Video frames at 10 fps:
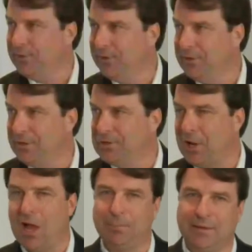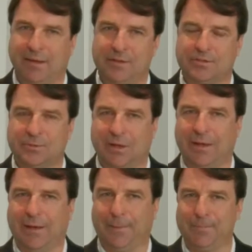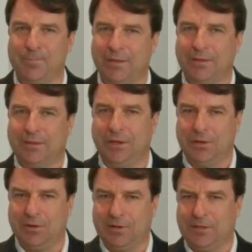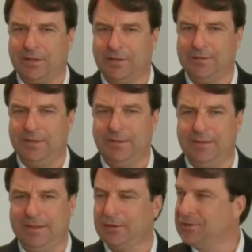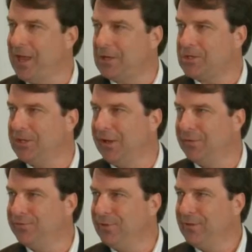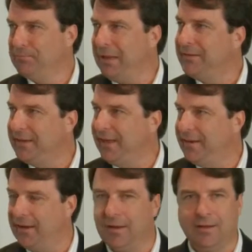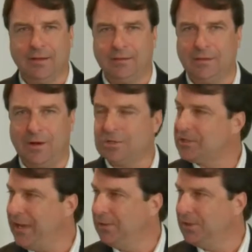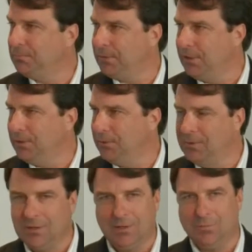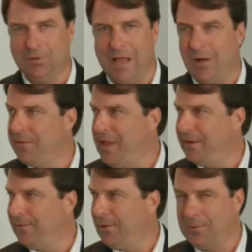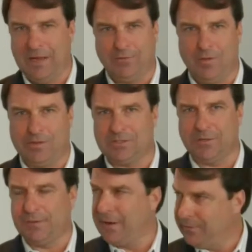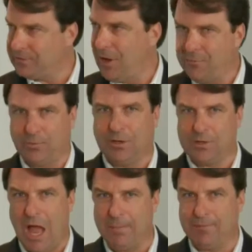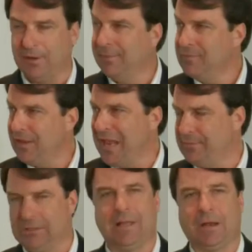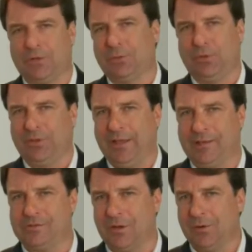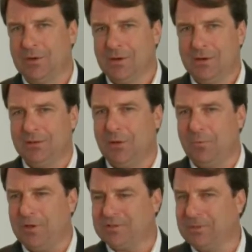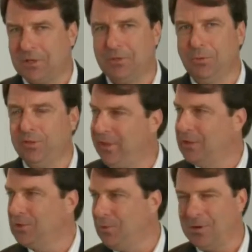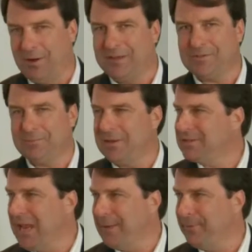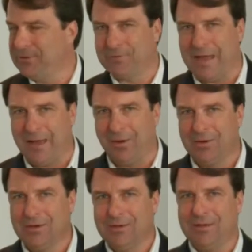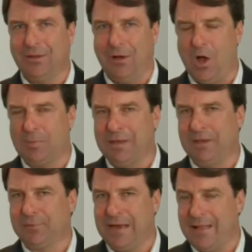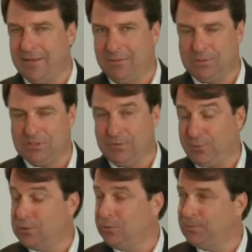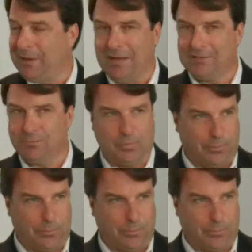you in your job because um, you know you're at the, the, the intersection of big data, large scale compute. We're now in that era we have all this stuff on now, software on top of it enables a lot of cool things. So, you know, what are some of the cool things you're working on? Give some examples of how, you know, augmenting reality, which is a virtual space, and we're